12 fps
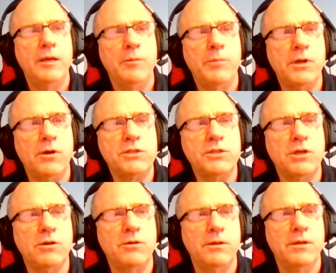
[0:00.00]
but
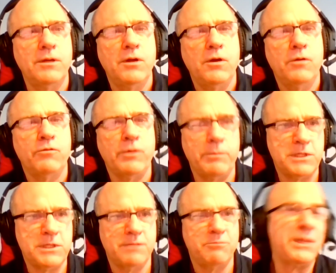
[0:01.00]
also from
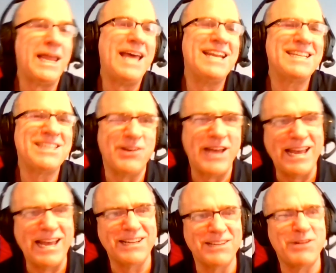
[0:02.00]
this planetary
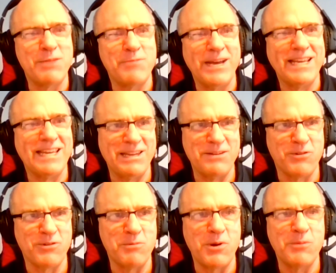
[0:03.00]
angle, if I might get in
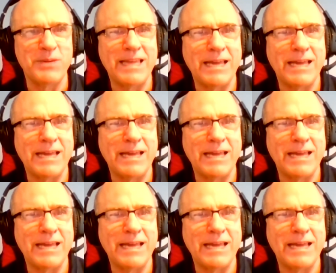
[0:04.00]
for a moment.